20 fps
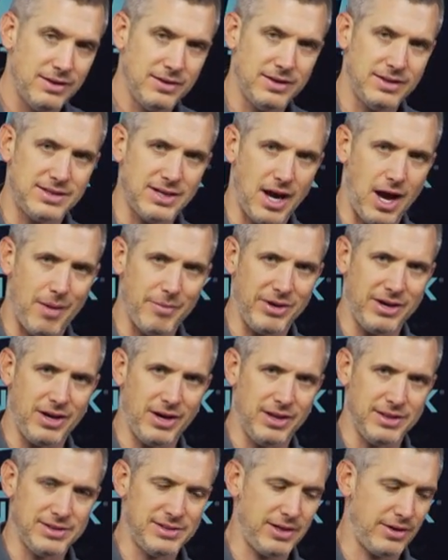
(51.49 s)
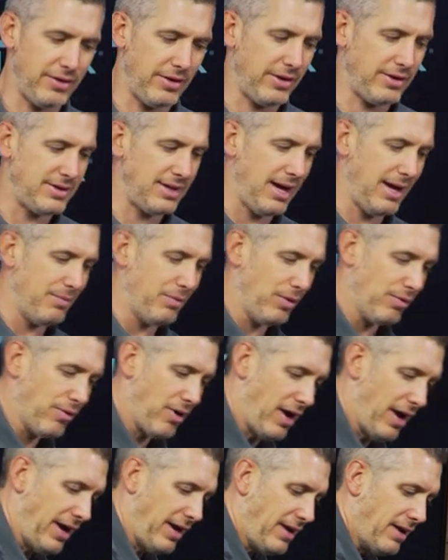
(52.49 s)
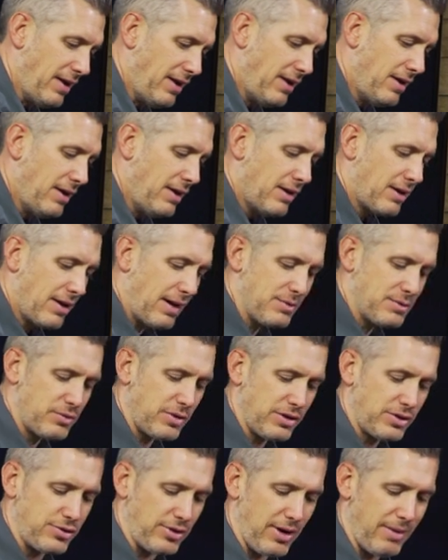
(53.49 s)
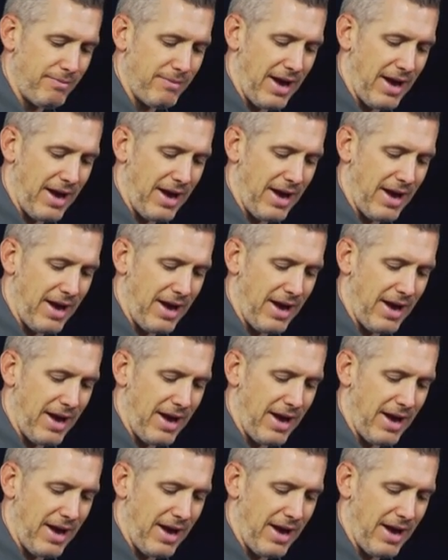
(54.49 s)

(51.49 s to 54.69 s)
the Tommy Gun sitting on the table, right? Comes with a drum